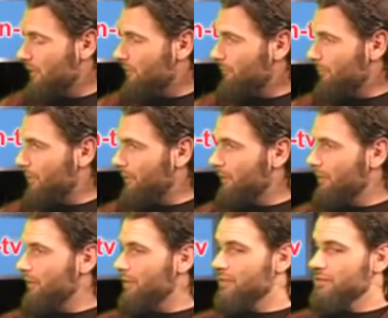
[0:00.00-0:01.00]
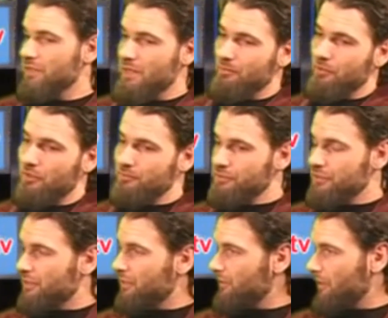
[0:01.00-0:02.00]
But Islam comes to
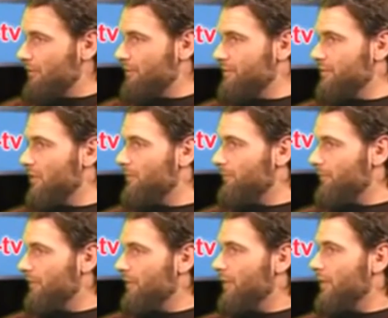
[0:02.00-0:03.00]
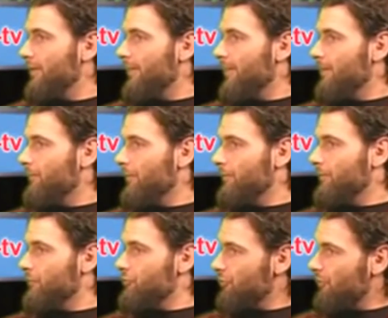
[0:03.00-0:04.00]
clear all this up. But the
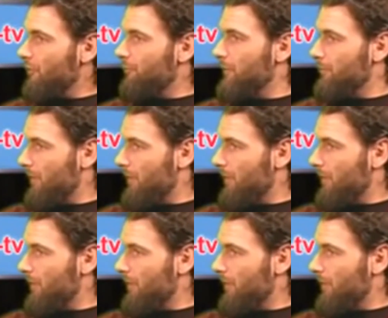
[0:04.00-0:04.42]
majority of people